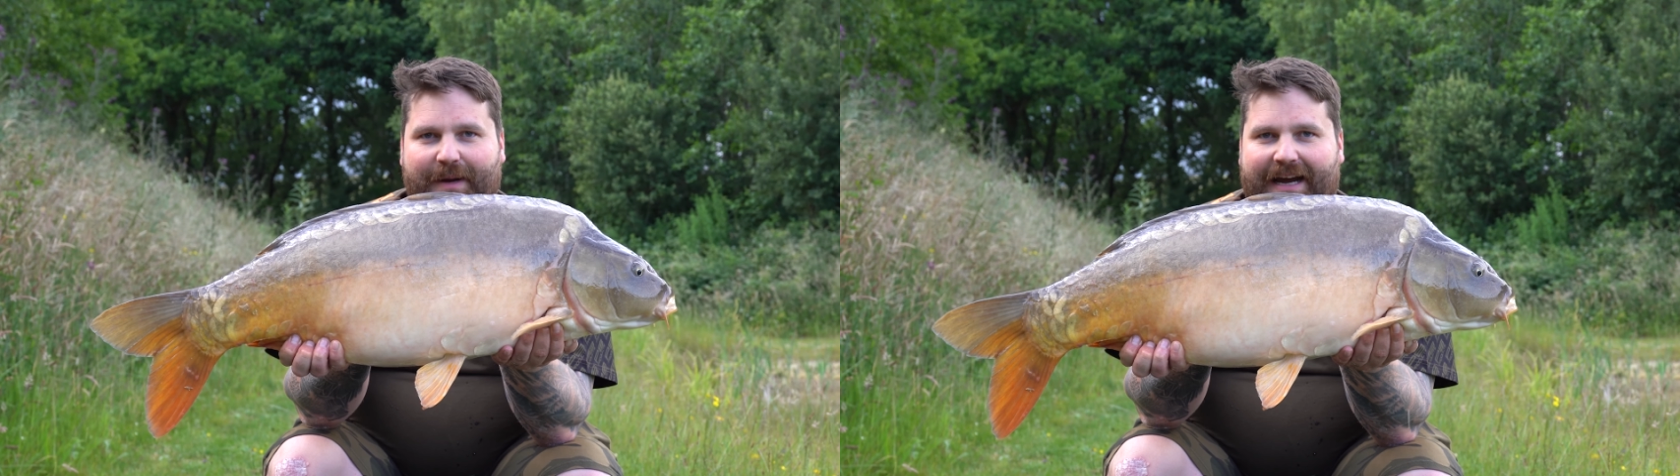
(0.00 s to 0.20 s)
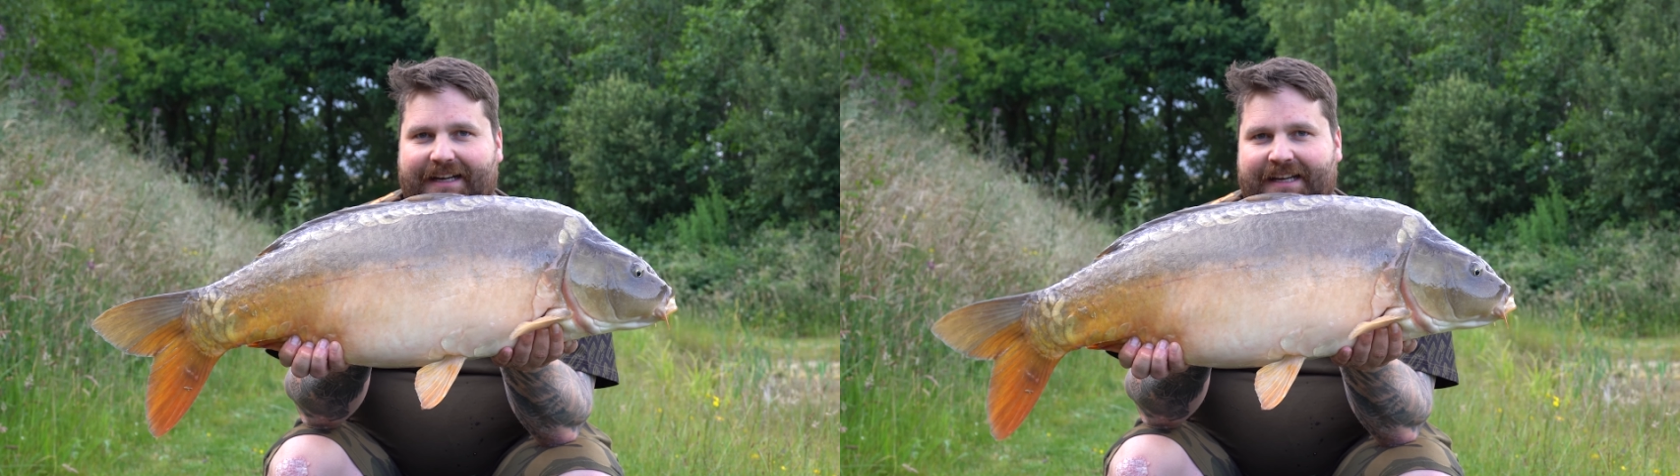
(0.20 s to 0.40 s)

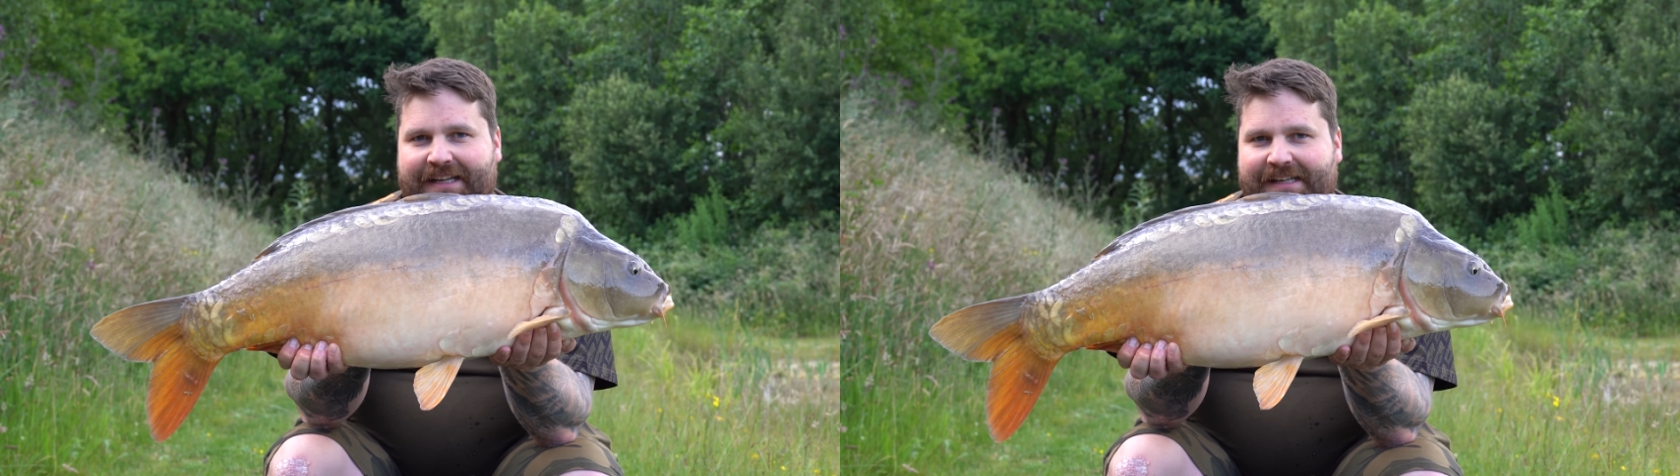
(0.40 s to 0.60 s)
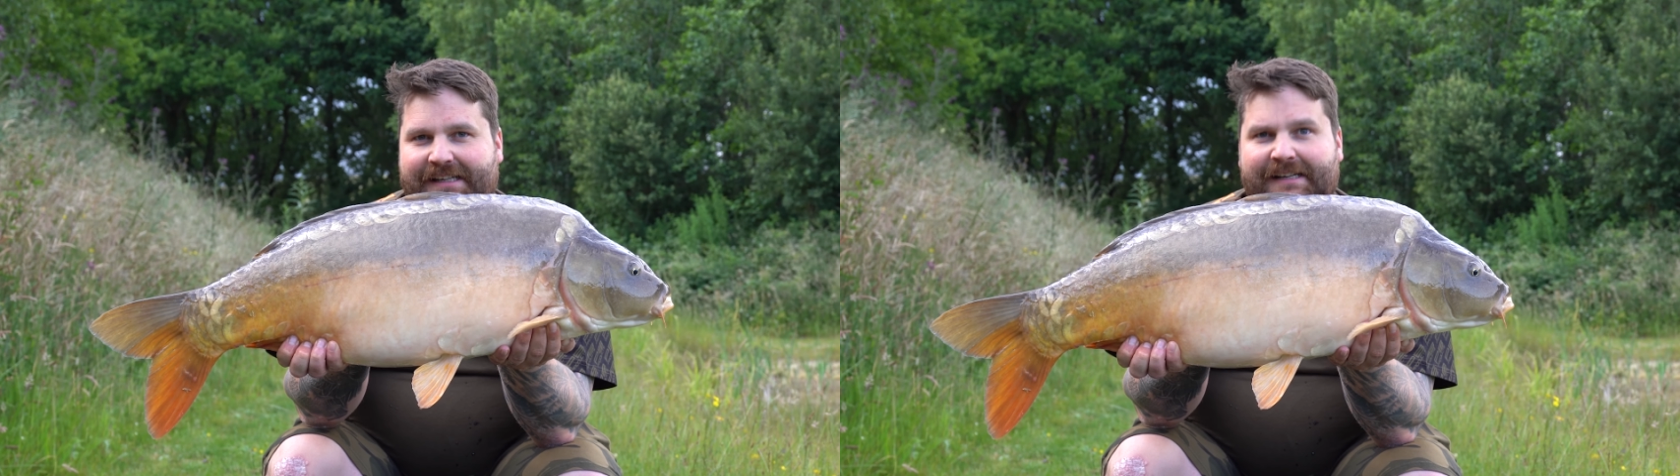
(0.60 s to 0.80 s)
back,
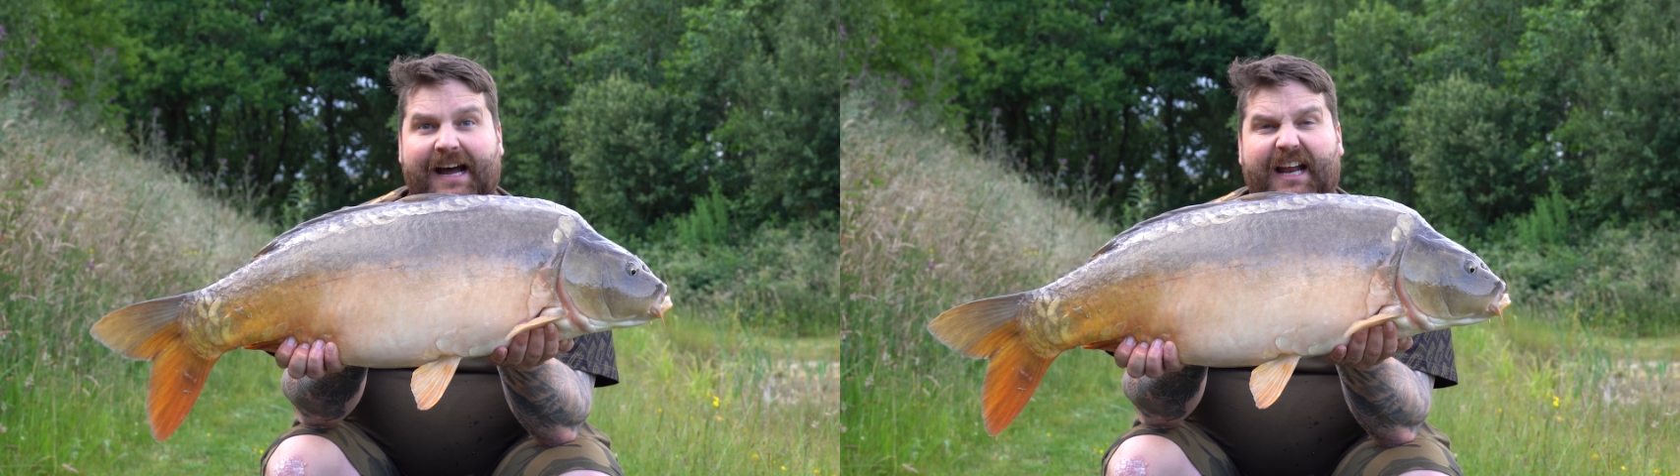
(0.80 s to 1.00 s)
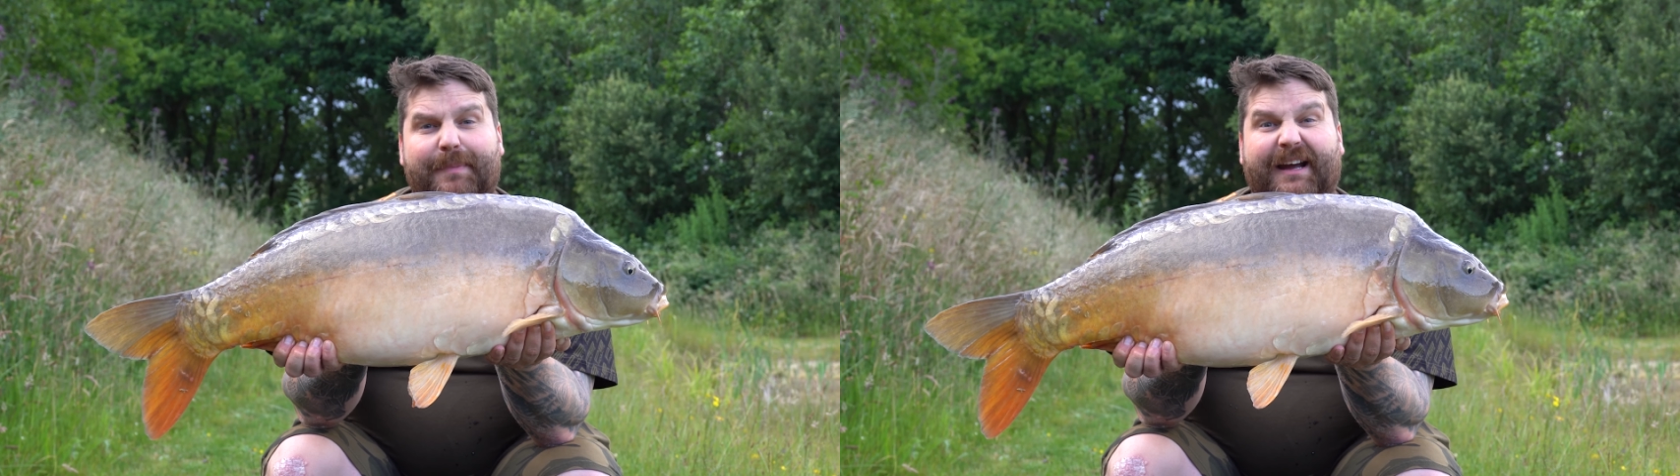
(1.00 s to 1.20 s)

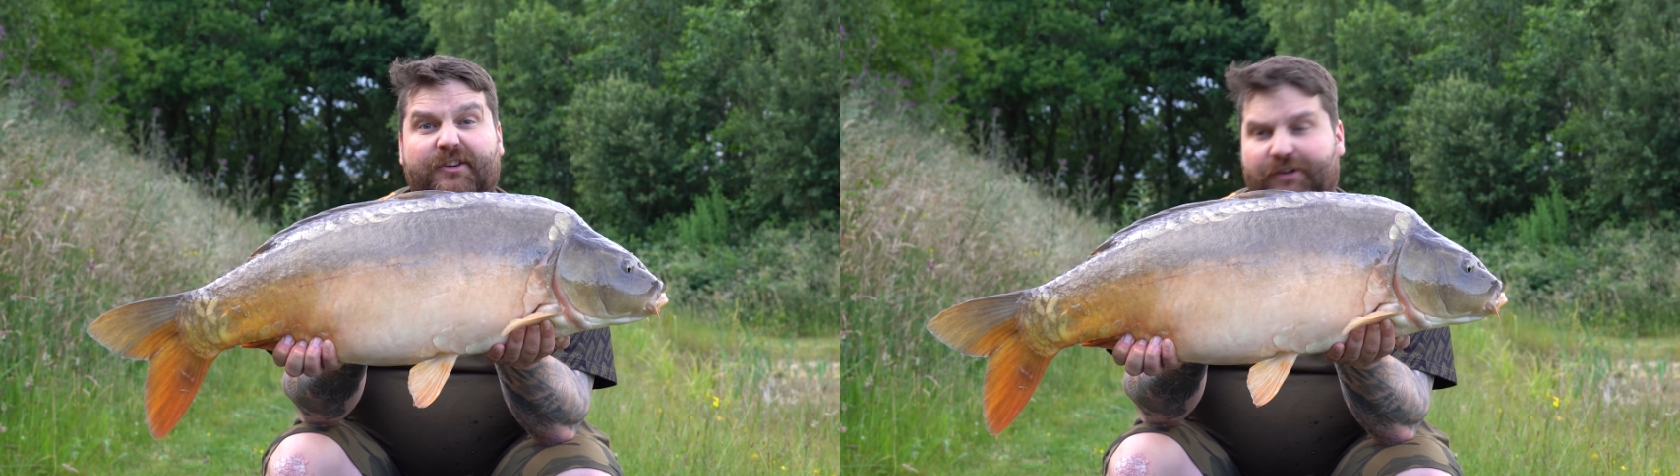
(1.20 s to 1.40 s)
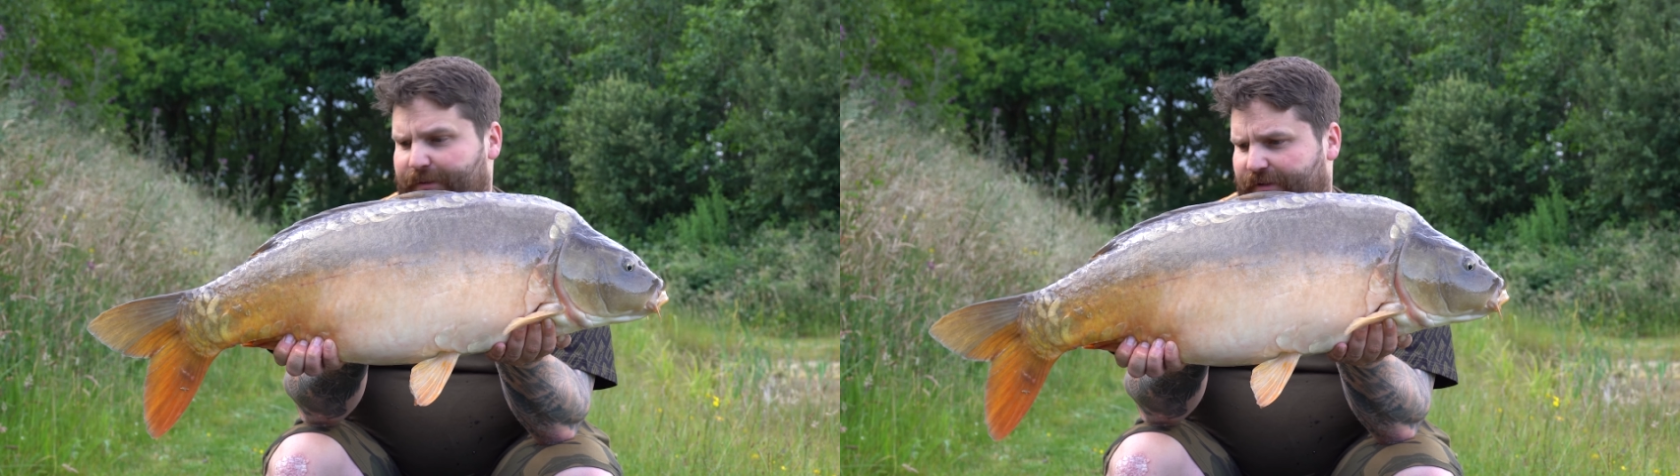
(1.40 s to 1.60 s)
had a bag
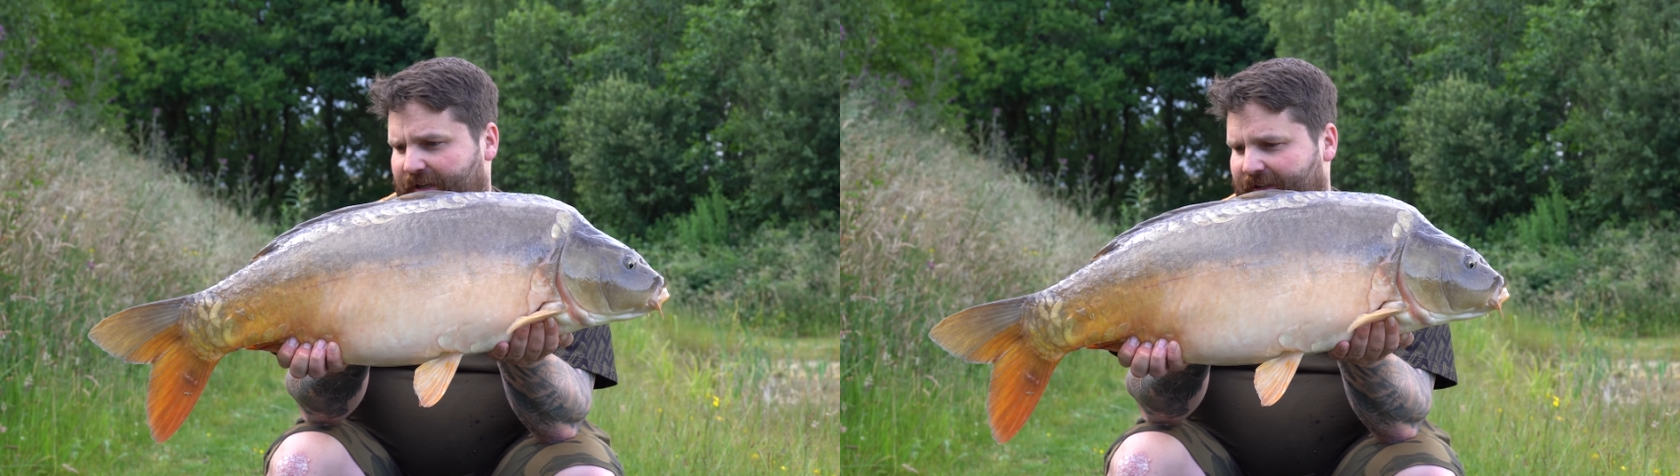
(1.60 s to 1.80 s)
of crisps,